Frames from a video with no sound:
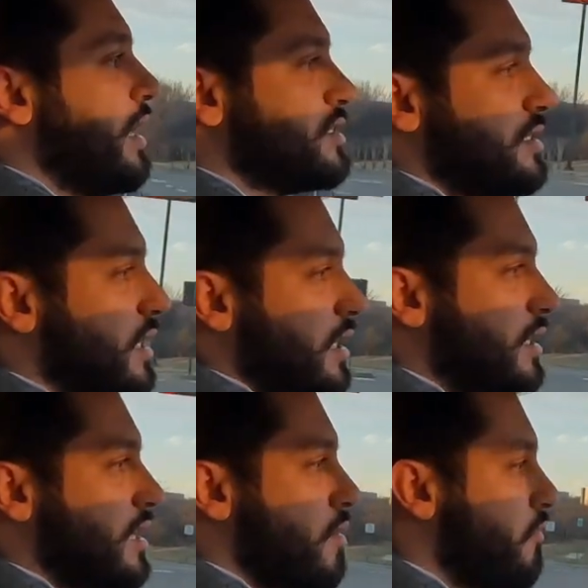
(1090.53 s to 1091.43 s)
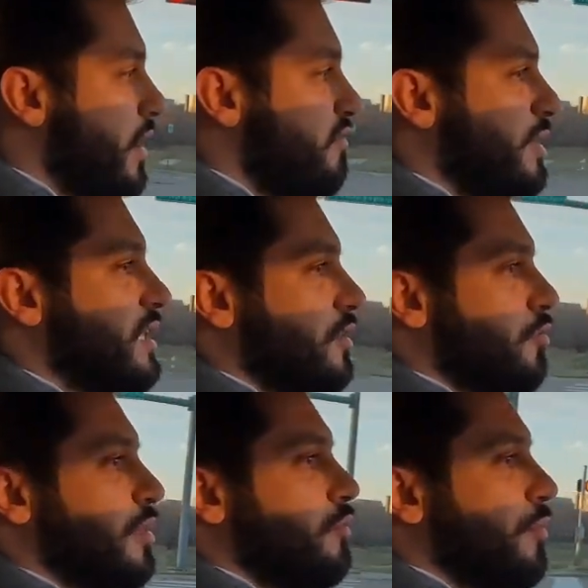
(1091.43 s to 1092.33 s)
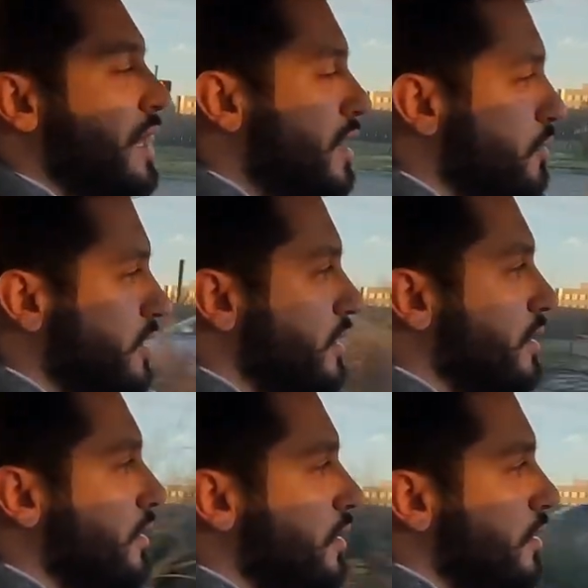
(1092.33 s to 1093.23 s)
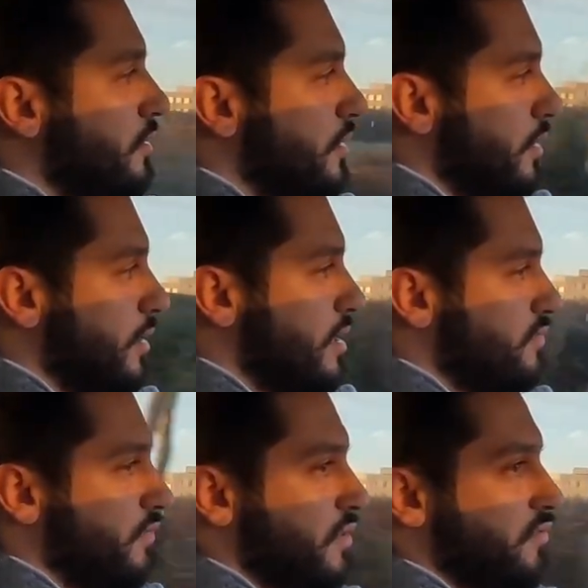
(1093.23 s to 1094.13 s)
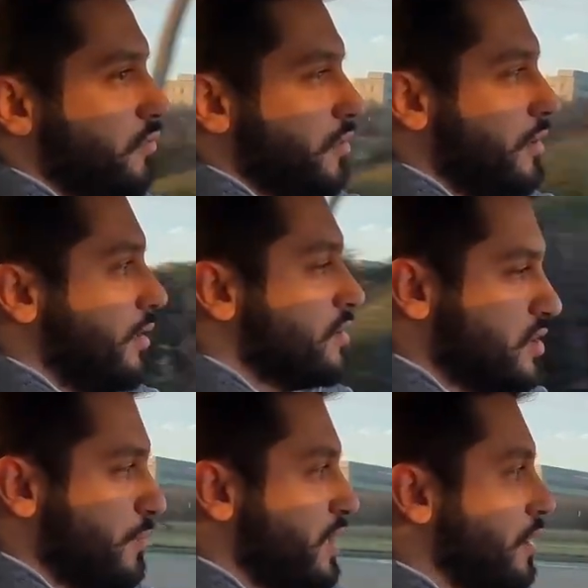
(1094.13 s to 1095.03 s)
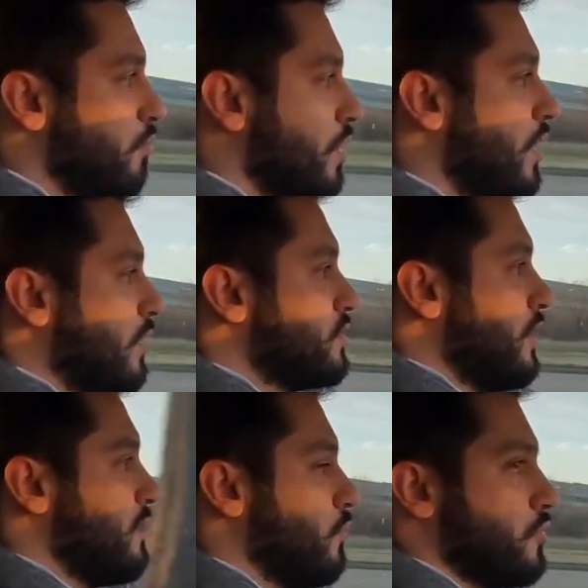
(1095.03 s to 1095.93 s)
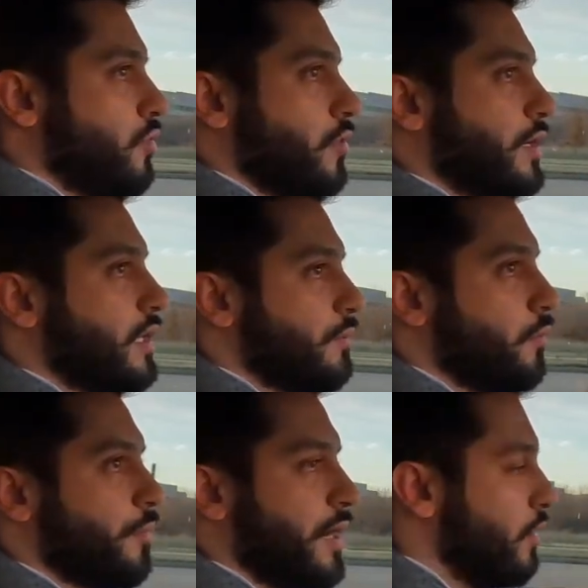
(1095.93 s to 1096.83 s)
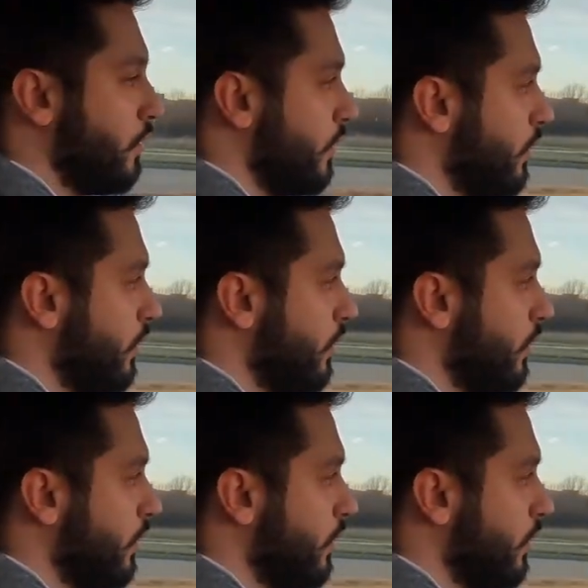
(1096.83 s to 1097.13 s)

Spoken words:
Actually, the M5 made a little bit more power than the S54. It's just a bigger block, so it had more torque and more power.